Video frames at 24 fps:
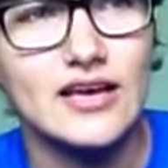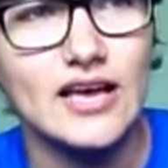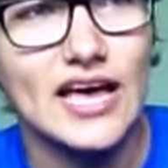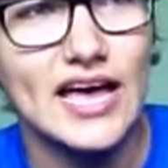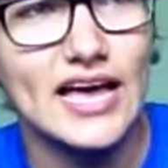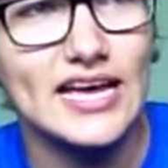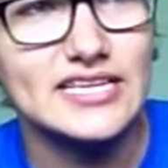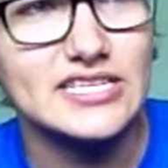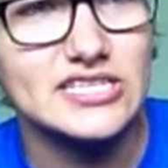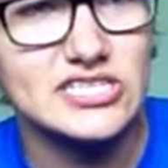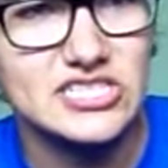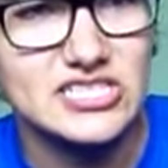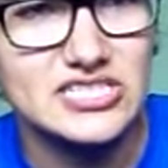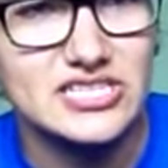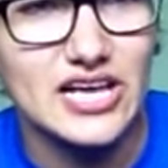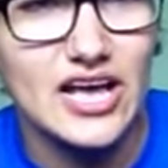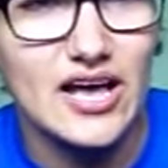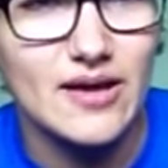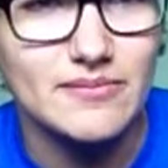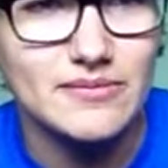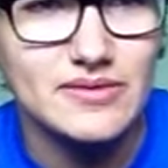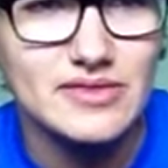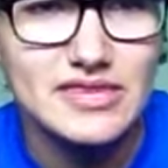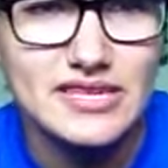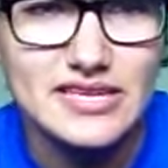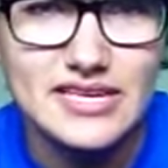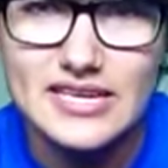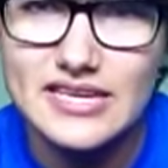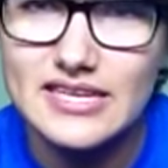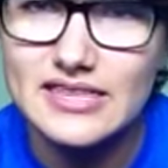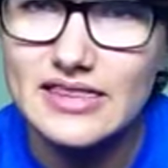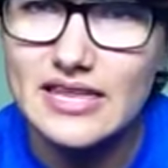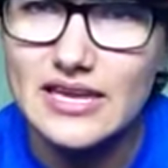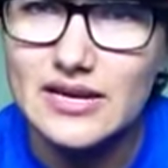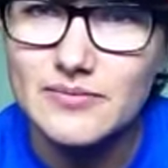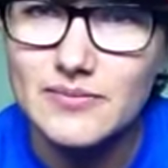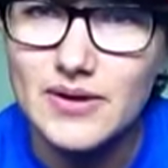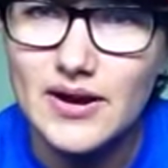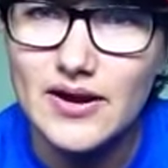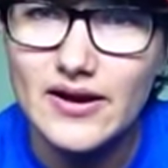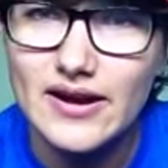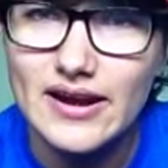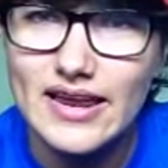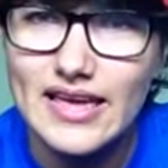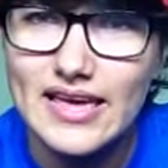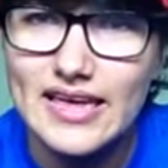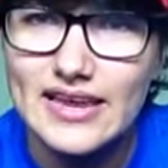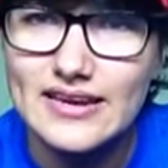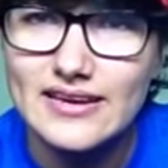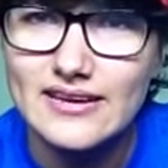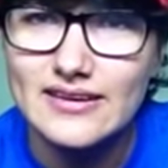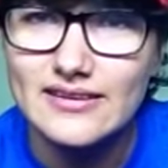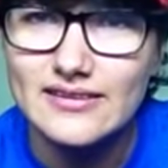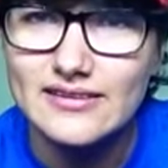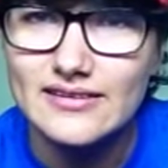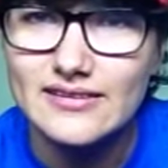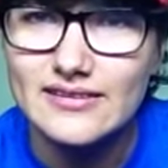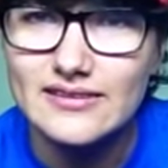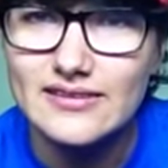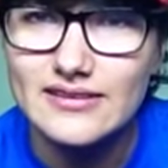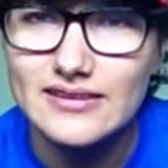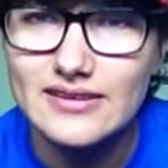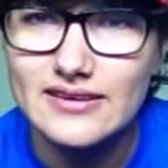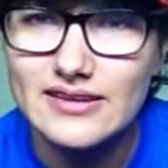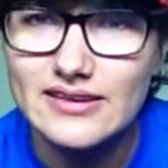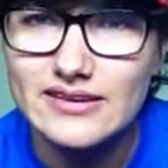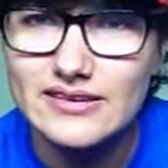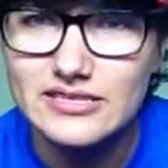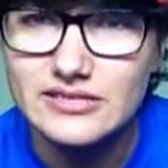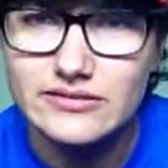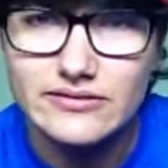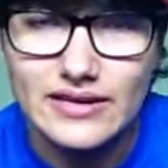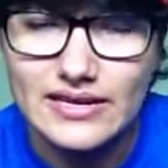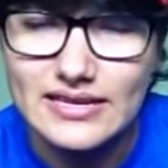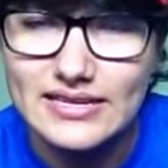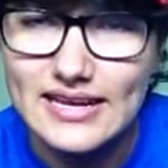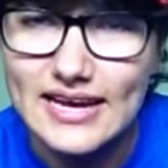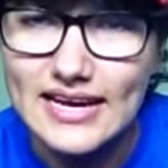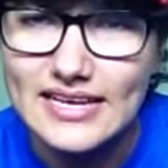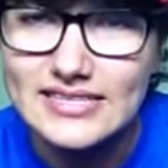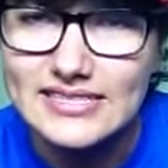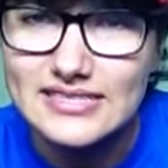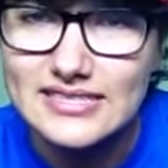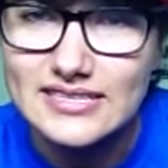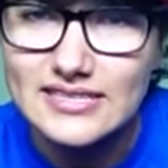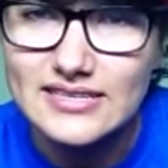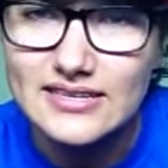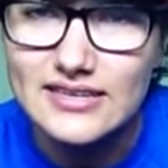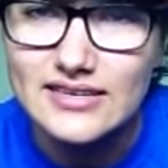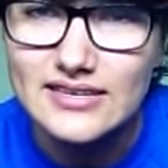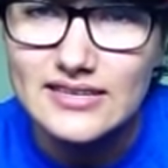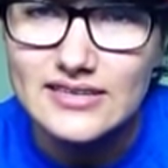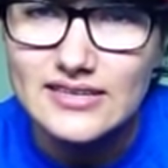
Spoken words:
I stopped thinking that Marinette is fantastic.